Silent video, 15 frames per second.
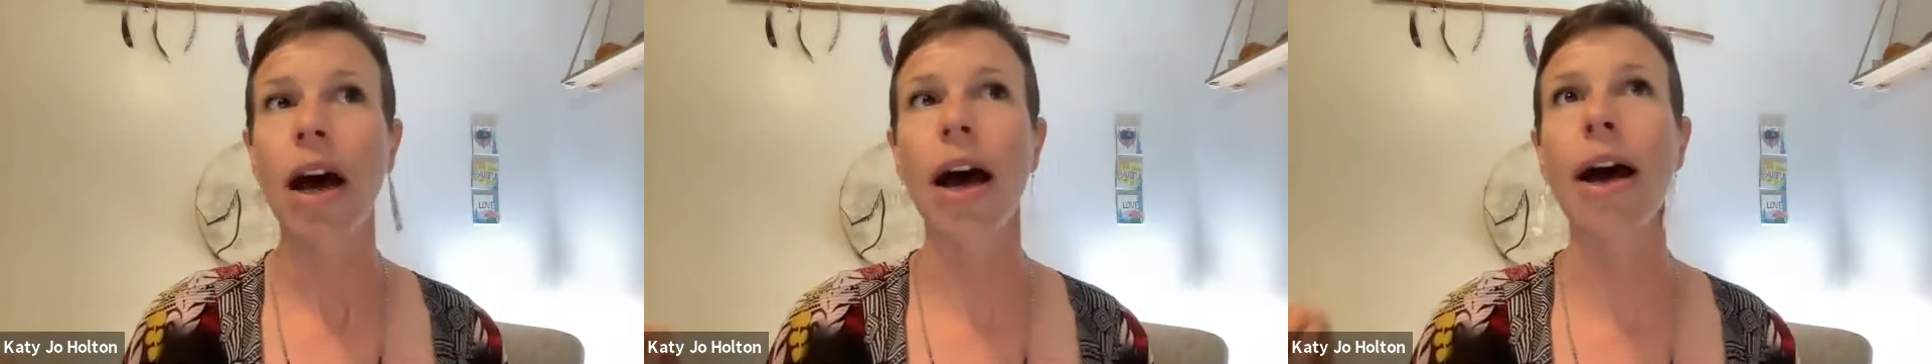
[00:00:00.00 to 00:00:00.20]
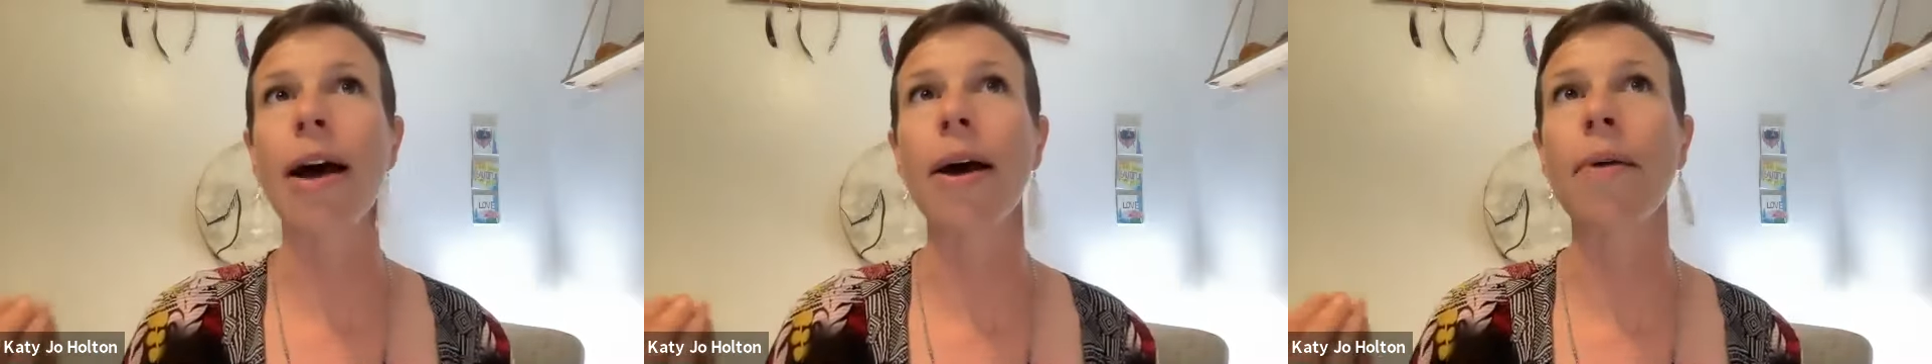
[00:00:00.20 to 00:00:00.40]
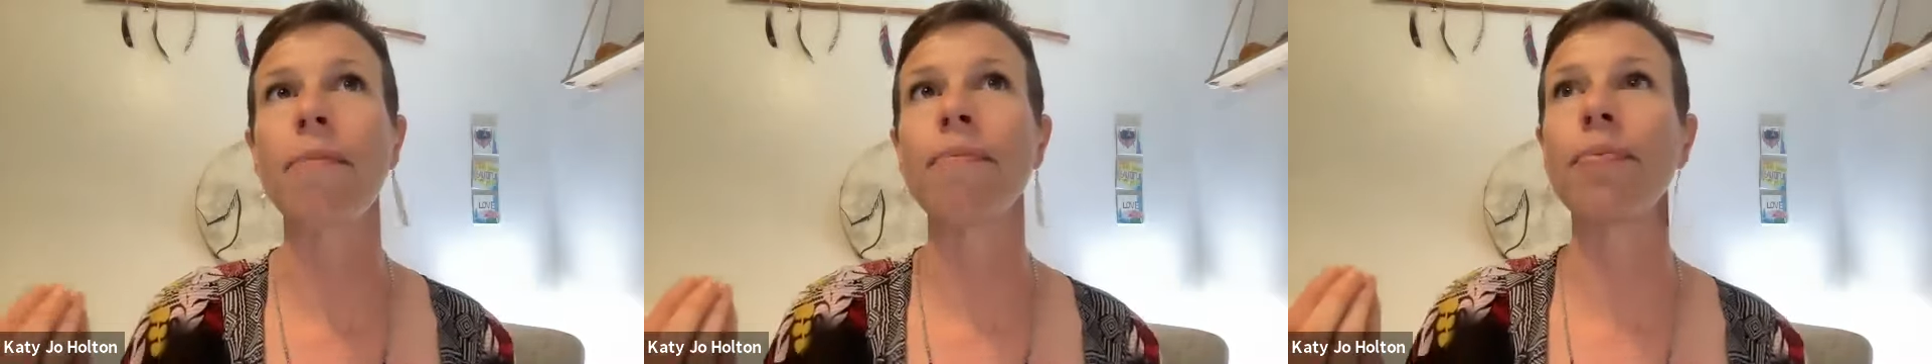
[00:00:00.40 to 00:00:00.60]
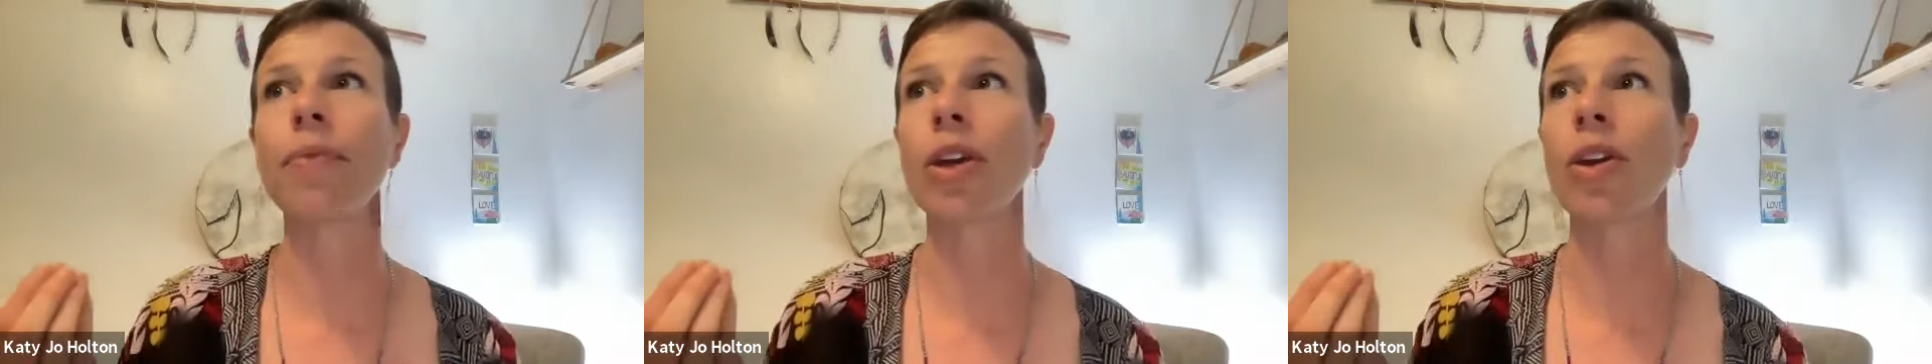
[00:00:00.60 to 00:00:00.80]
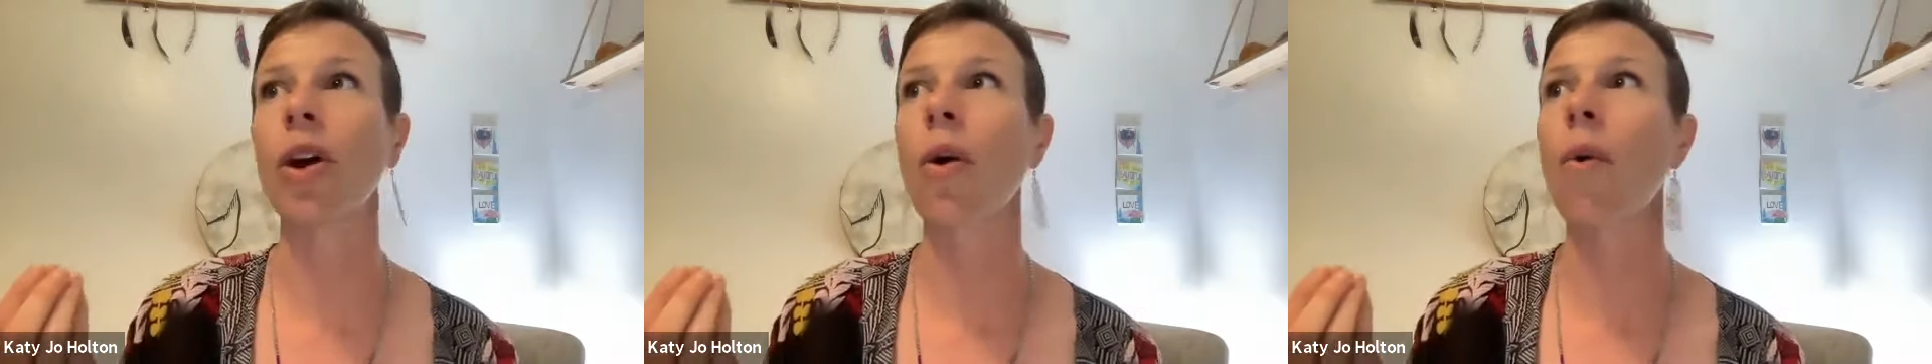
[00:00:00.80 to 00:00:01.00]
um,
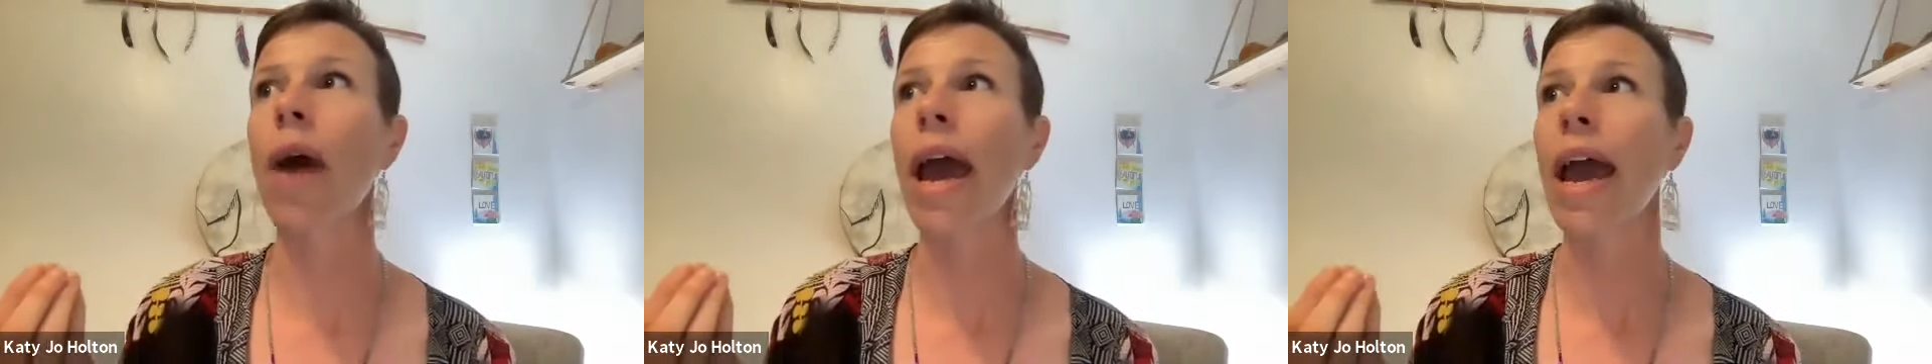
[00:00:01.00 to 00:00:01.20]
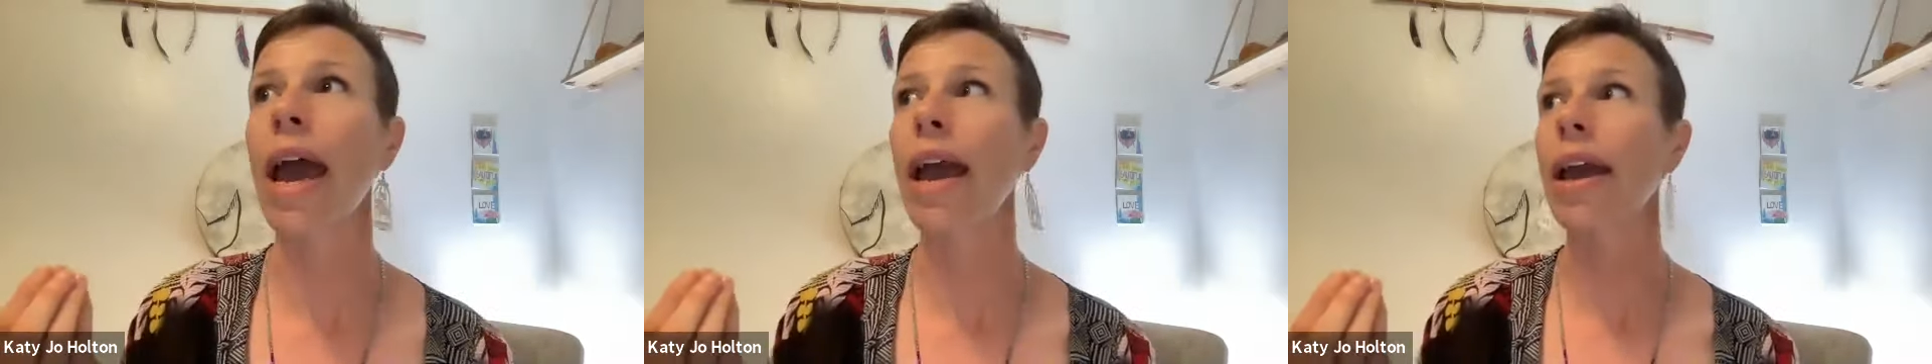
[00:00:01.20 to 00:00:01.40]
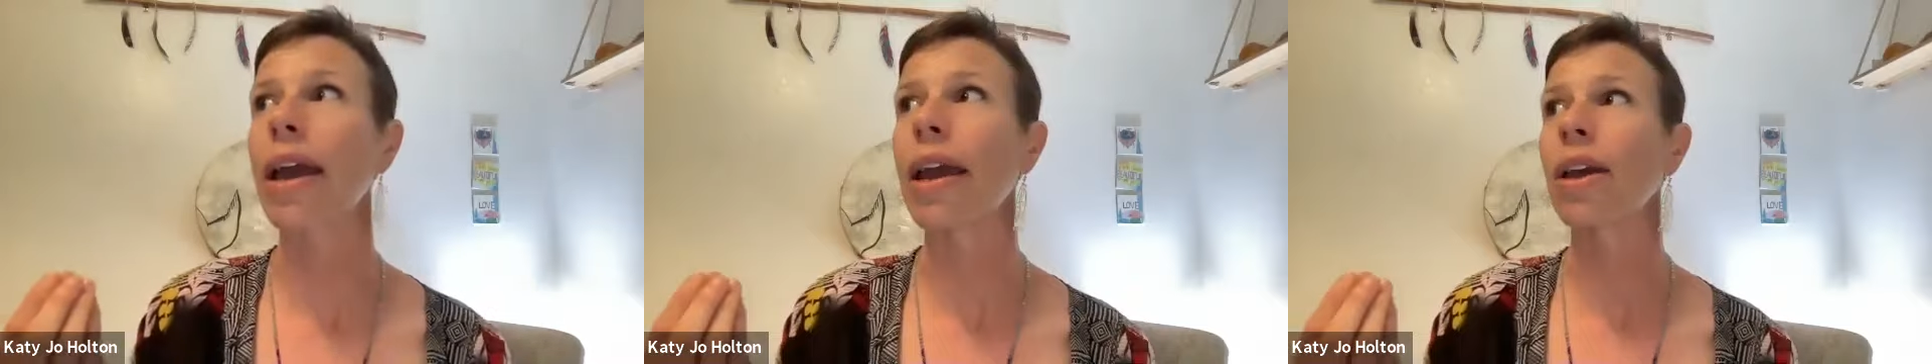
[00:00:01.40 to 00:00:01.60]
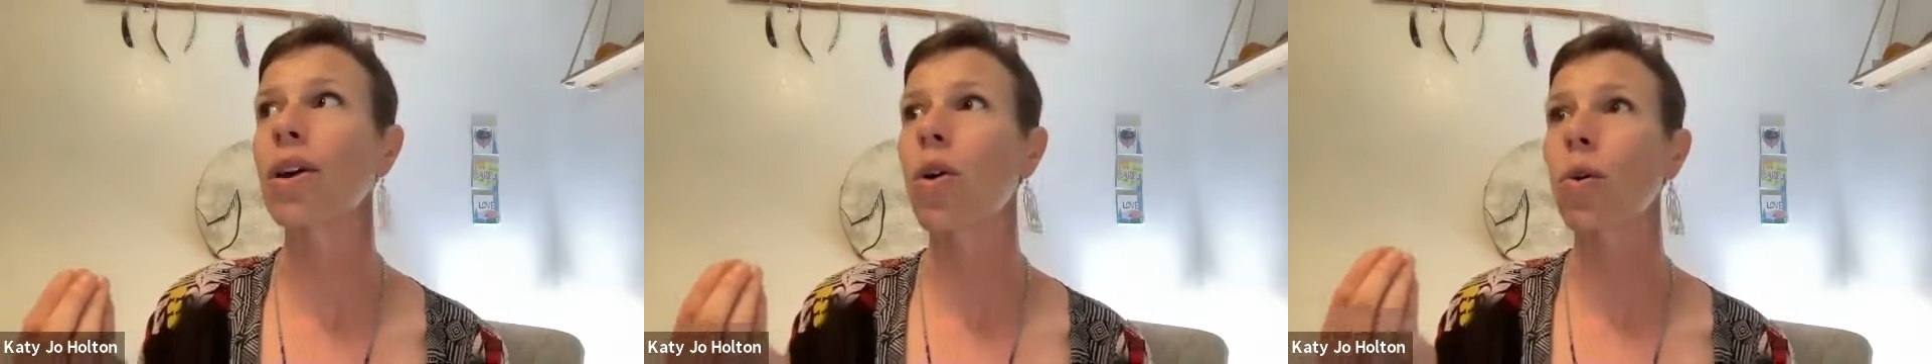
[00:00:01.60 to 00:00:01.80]
you know, a